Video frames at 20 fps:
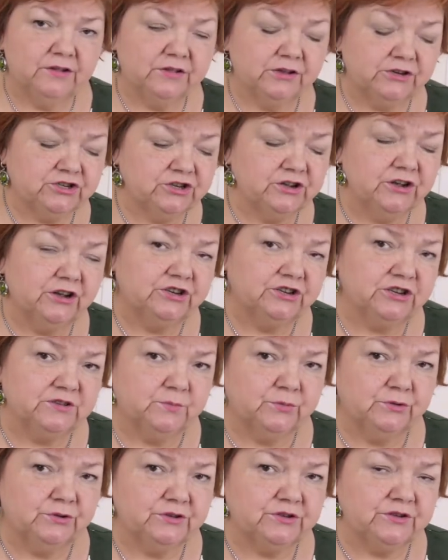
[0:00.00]
Natasha is
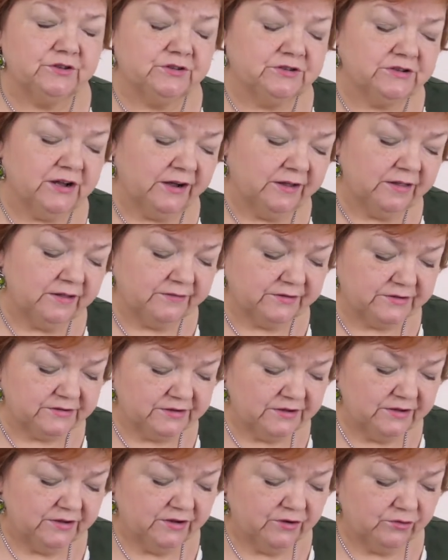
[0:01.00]
going to pin it
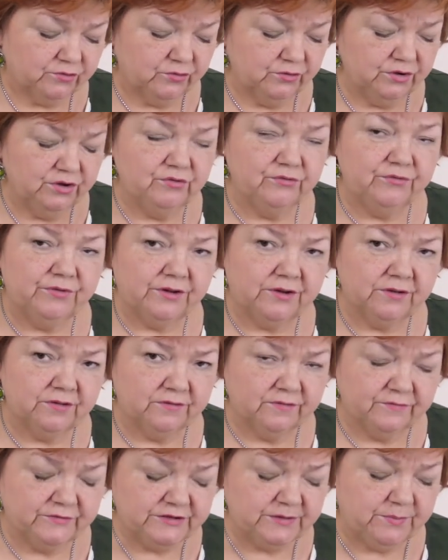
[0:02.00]
together. If you are
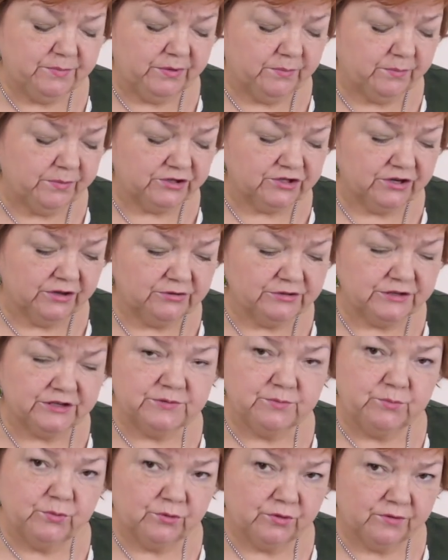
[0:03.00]
not confident
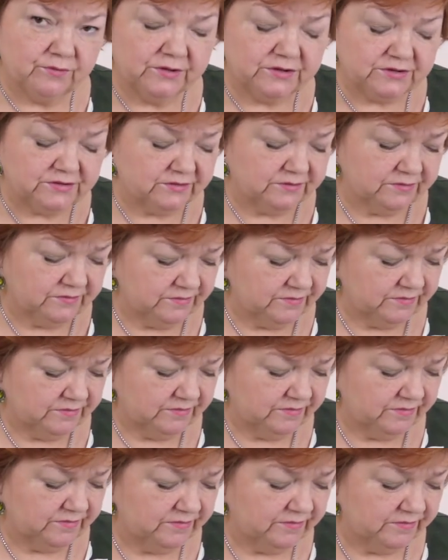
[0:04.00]
enough, please
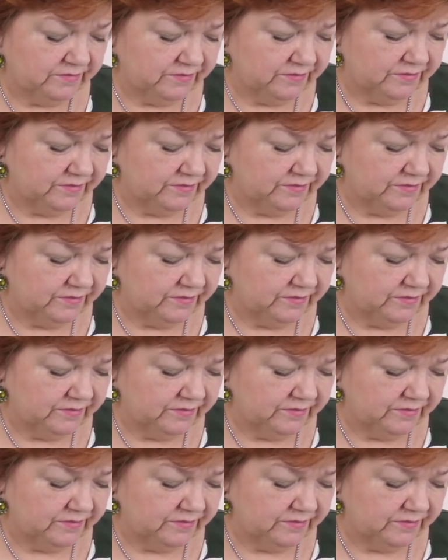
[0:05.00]
take it.